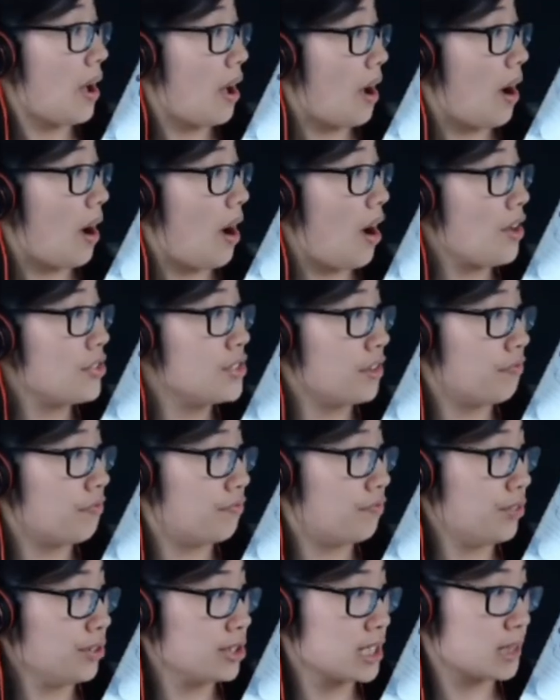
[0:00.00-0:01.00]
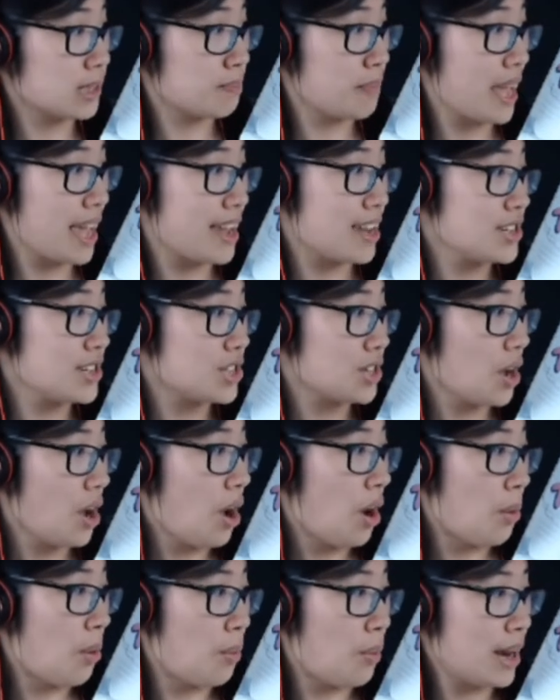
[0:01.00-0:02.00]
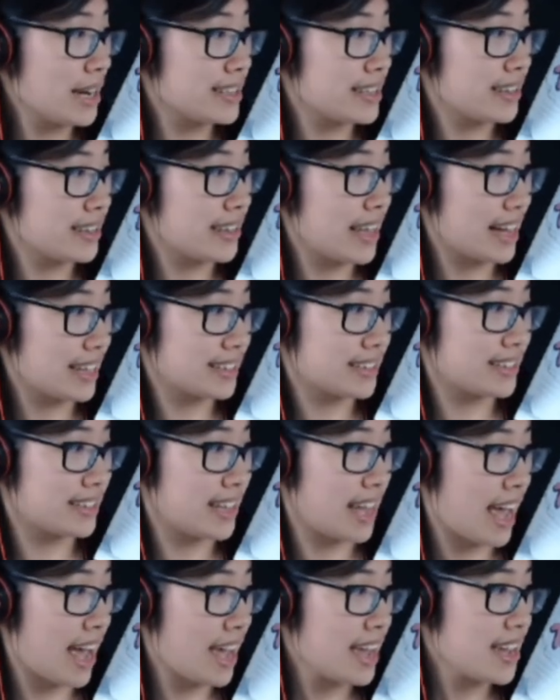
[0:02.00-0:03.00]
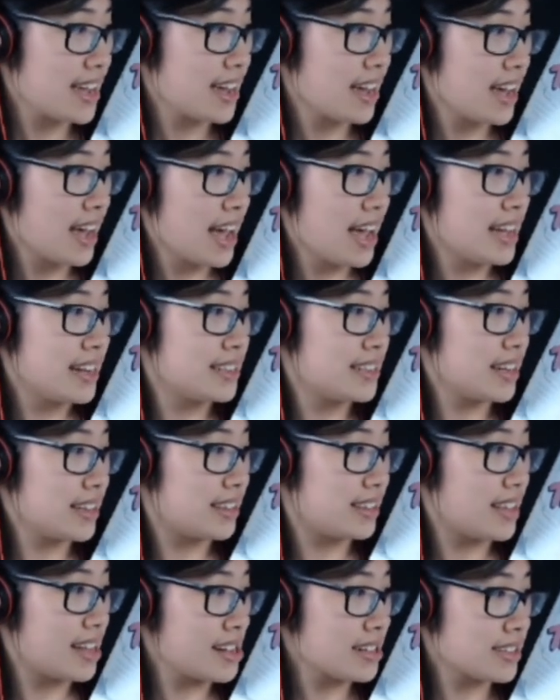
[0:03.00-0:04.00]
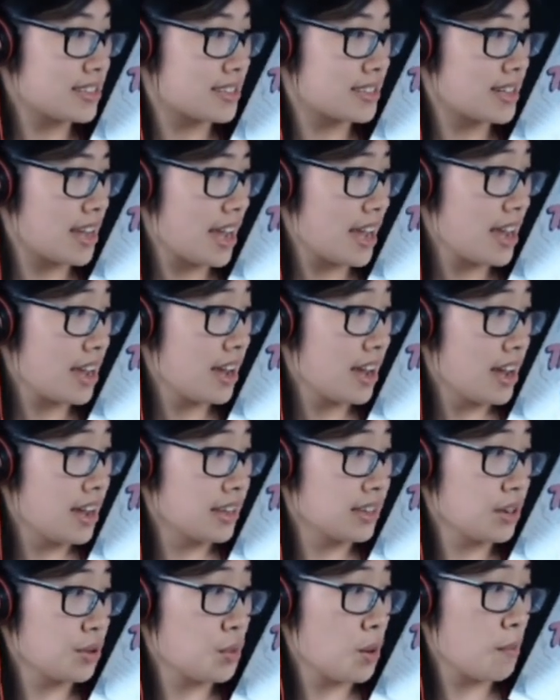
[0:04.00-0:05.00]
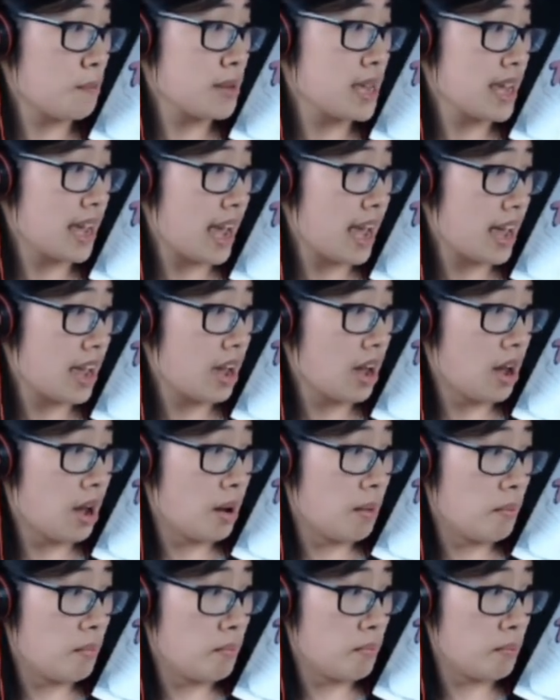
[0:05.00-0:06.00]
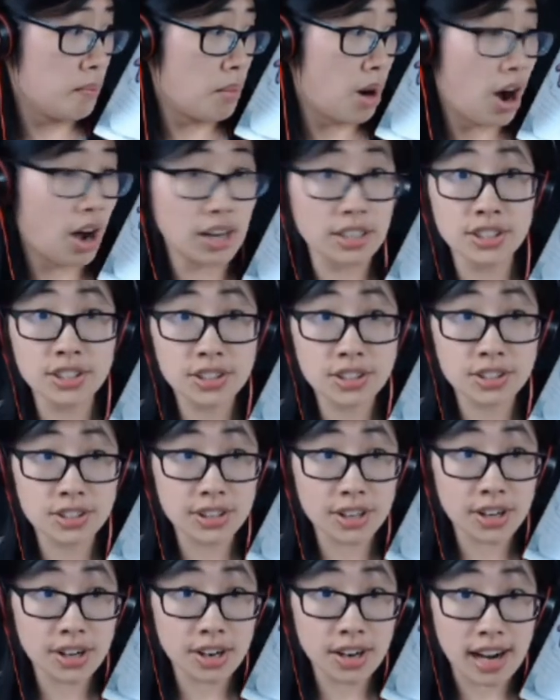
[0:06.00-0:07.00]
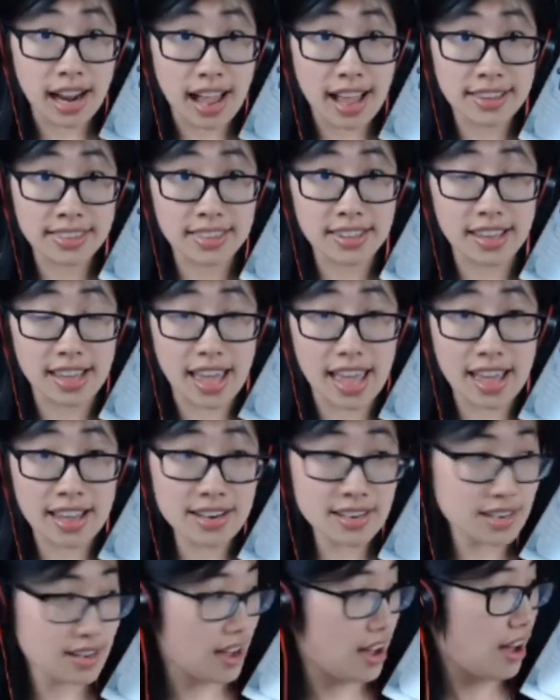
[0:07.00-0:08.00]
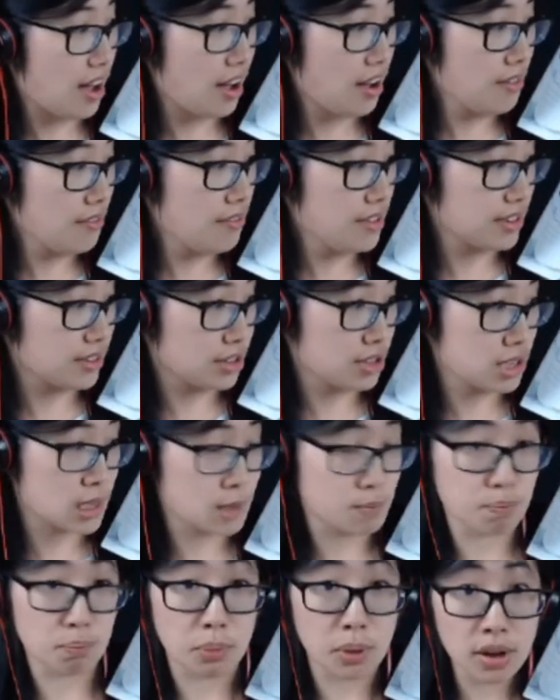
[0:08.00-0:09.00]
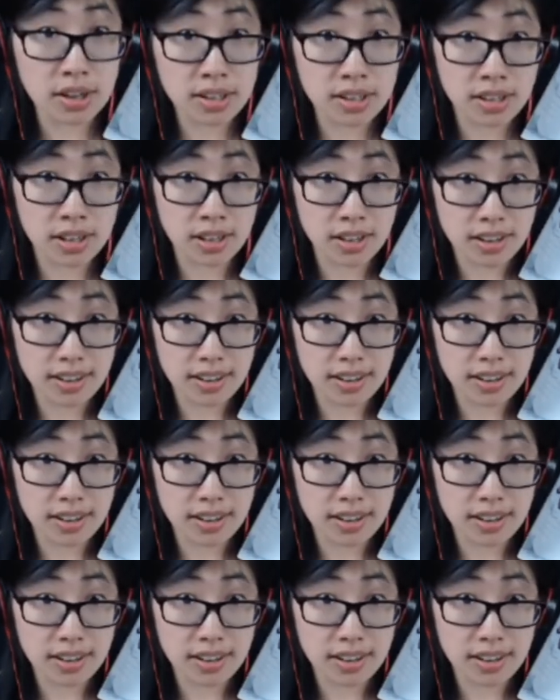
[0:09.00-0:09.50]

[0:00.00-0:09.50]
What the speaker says: On the first page, what did that say? Did that say there will be a monster at the end of this book?